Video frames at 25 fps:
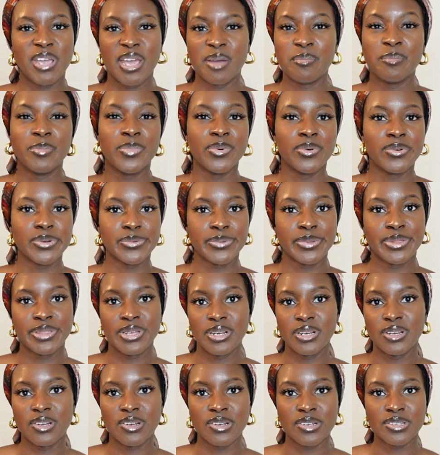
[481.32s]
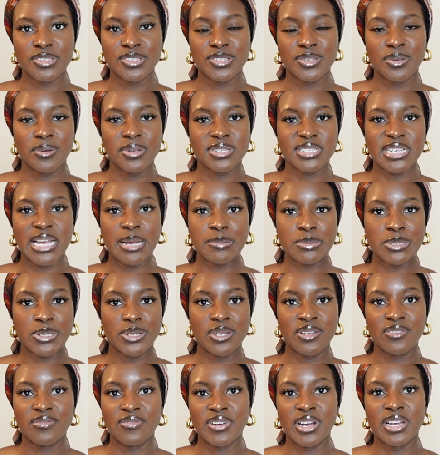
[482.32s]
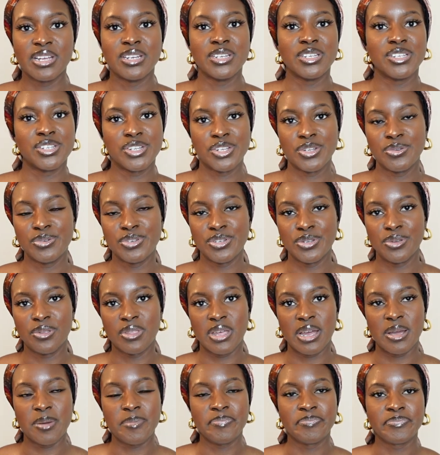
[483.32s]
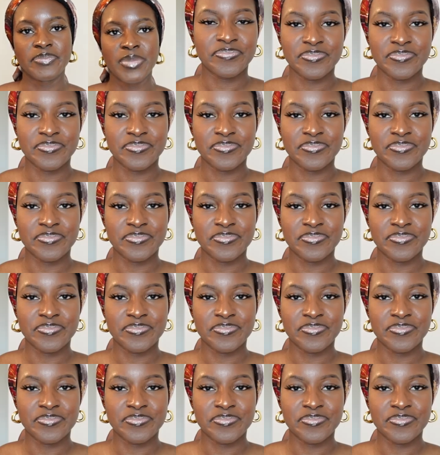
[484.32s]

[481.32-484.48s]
getting bored with the looks. So it's absolutely fine to do that.